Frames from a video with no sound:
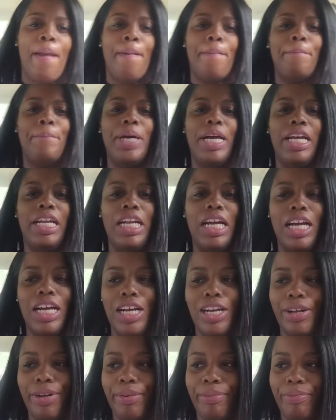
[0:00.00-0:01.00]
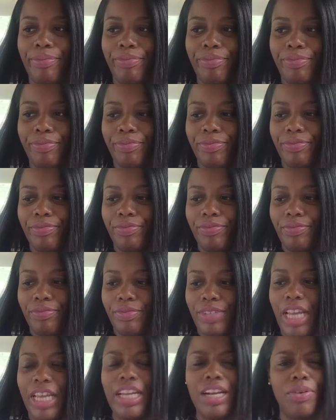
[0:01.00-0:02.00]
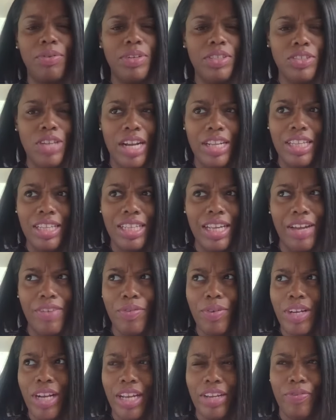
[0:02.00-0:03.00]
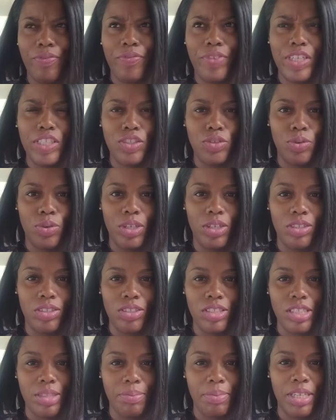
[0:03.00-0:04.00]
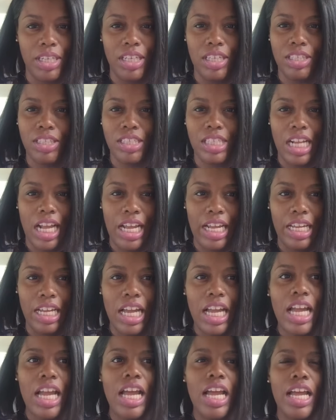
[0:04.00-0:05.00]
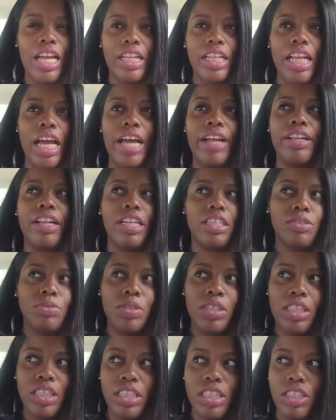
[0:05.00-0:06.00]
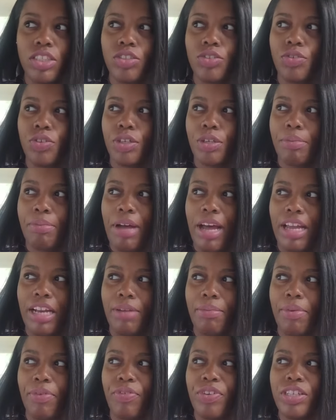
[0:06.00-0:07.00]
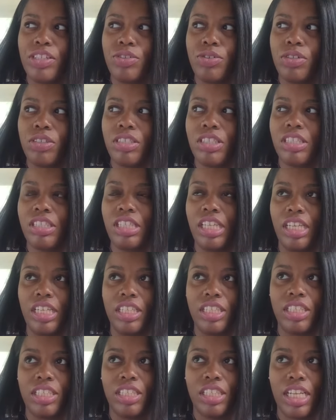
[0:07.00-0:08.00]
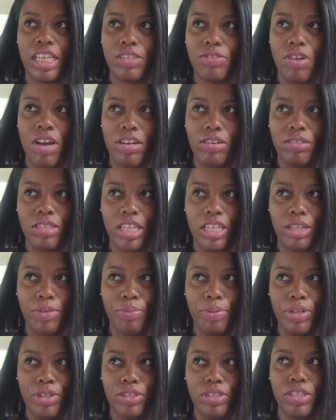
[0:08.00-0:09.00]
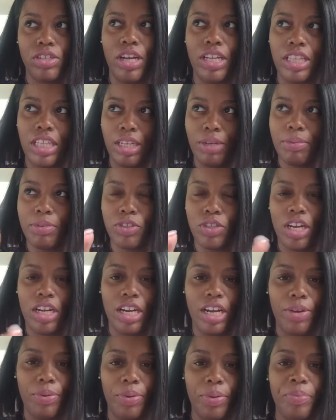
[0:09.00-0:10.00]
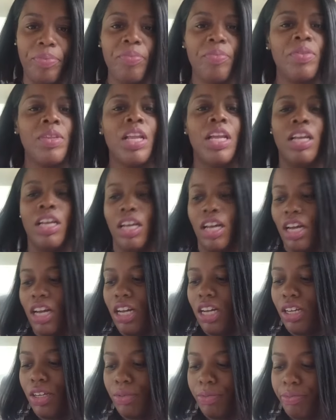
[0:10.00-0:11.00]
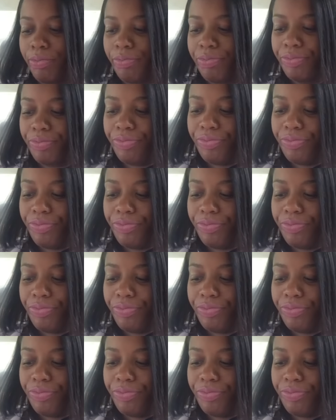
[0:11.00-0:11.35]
But and I want to try, I think they have one like fish oil or something that's like that's really essential for your body. But fish oil stinks. That's why I don't take the pill. So I think I'm gonna try that one.